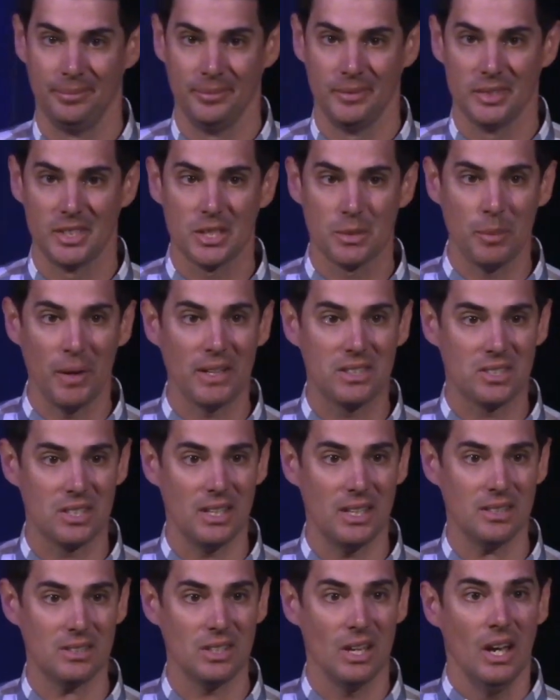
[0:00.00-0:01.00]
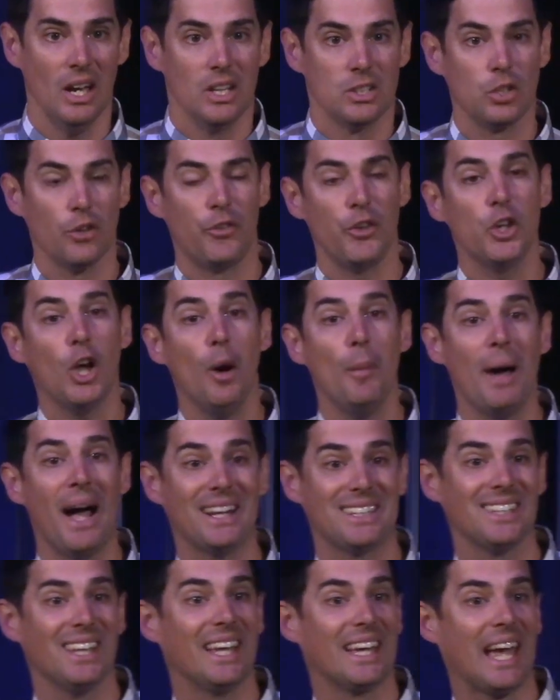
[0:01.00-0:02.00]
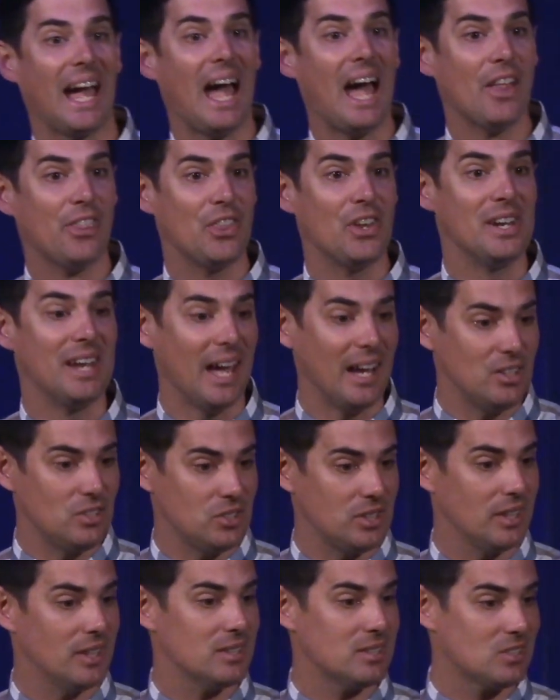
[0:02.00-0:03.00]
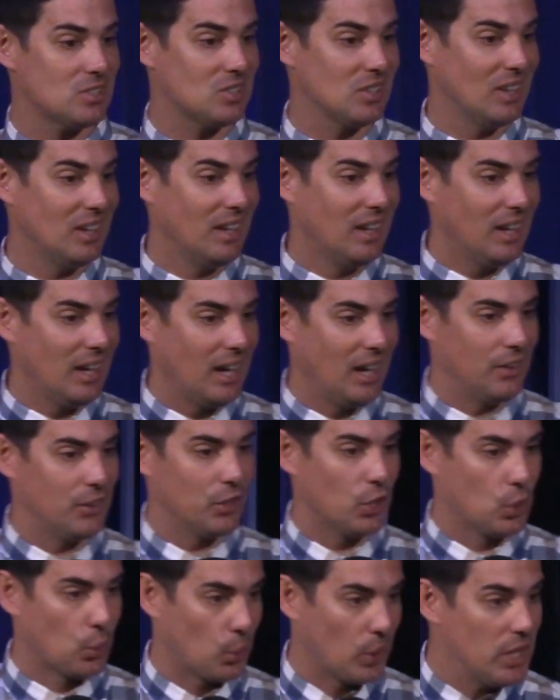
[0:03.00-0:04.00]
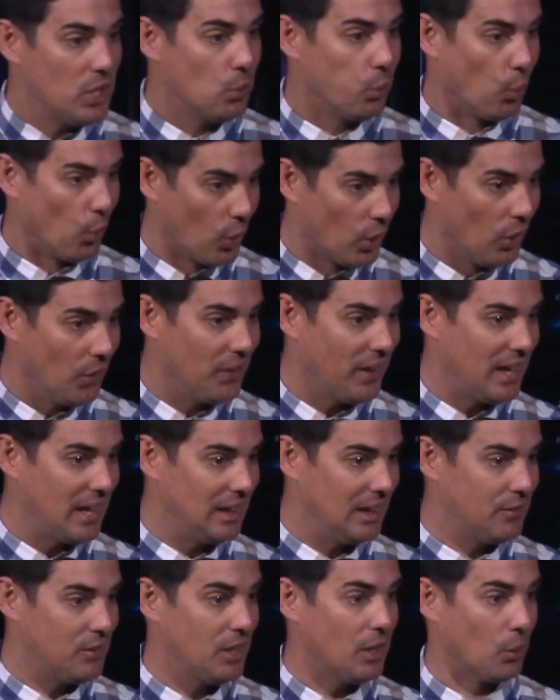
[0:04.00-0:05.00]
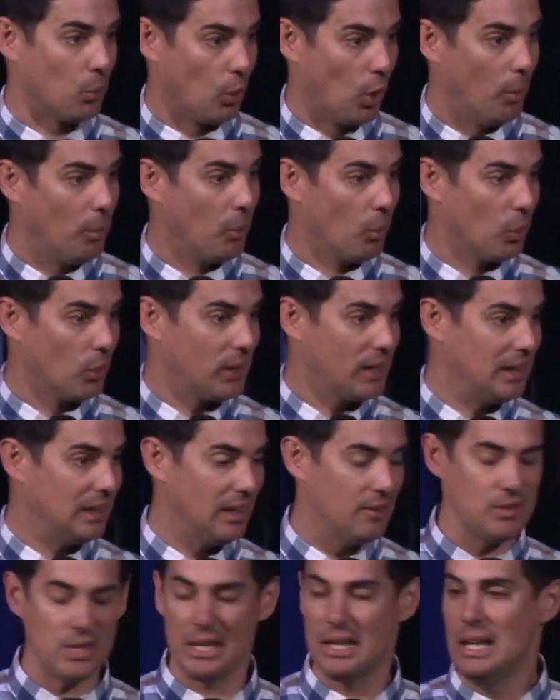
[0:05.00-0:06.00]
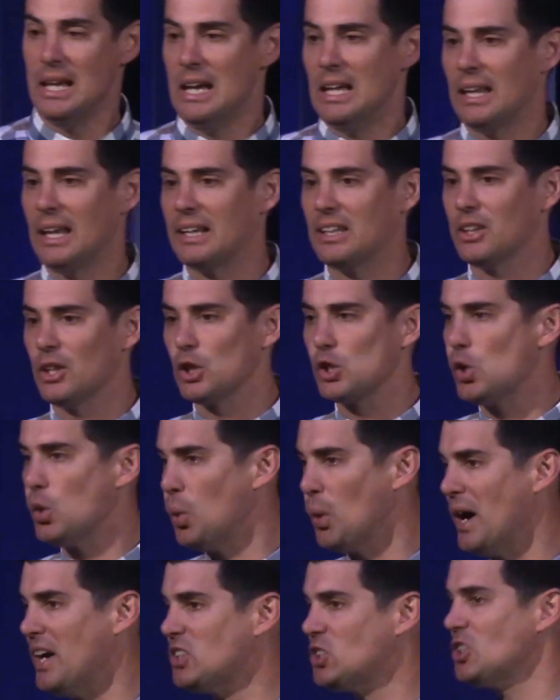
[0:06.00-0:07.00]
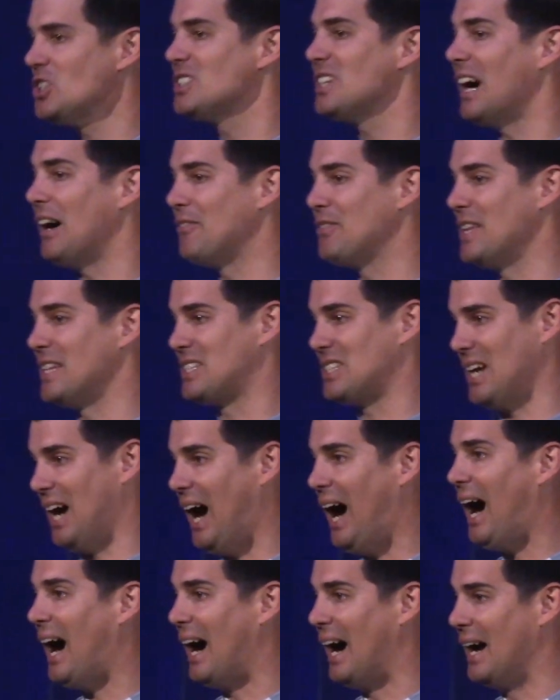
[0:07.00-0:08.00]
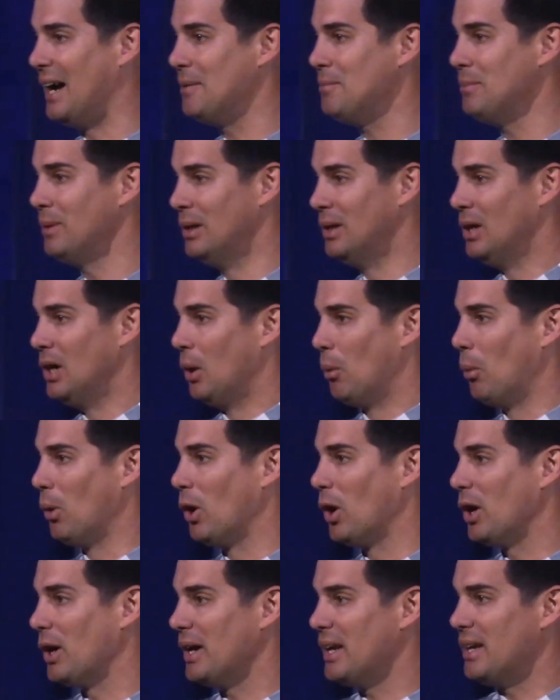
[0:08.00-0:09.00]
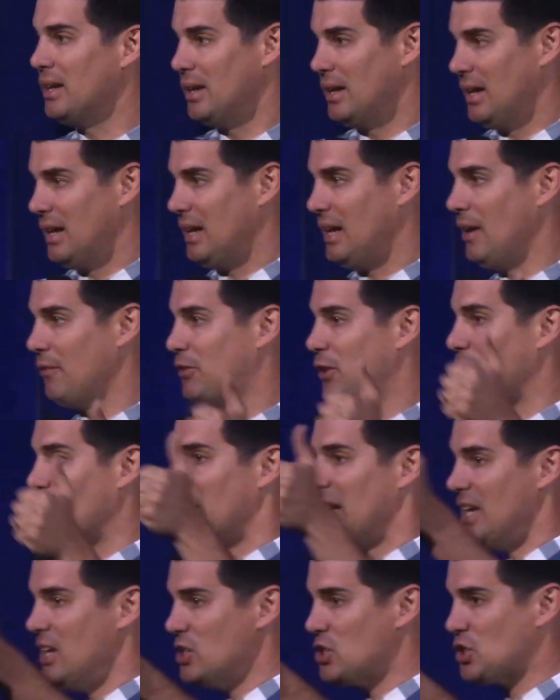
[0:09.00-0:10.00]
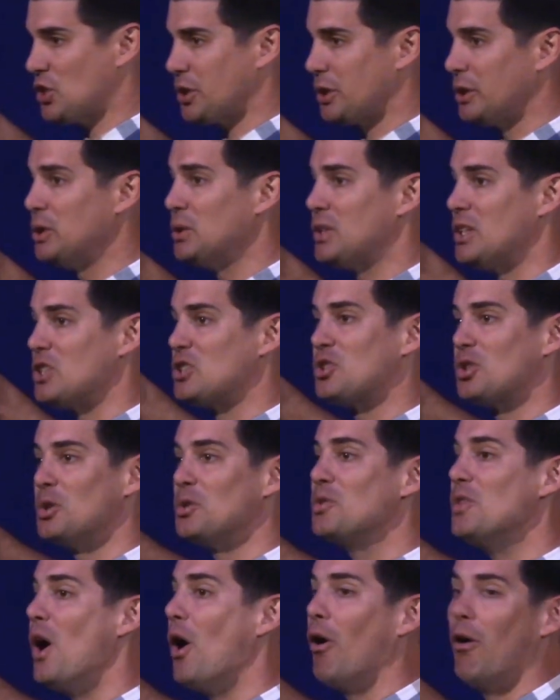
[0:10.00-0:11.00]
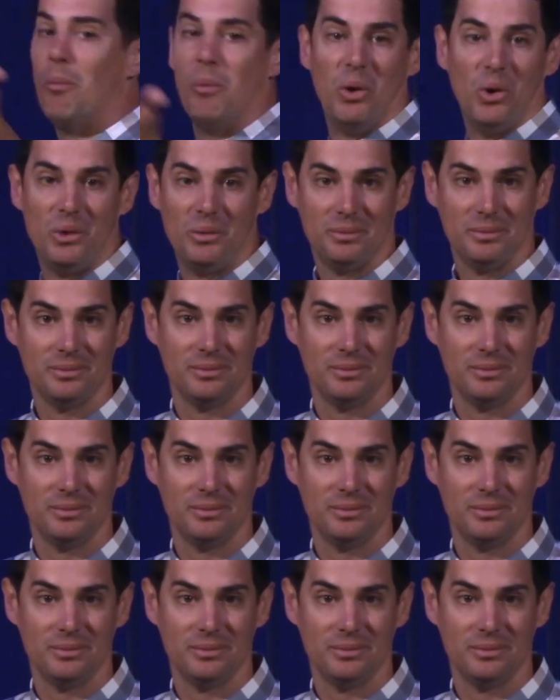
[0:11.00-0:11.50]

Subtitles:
Does this make sense? So if you go back to like Athanasius and the Greek world that he lived in, the Roman world he lived in, like the questions of the time were, if there is truth knowable?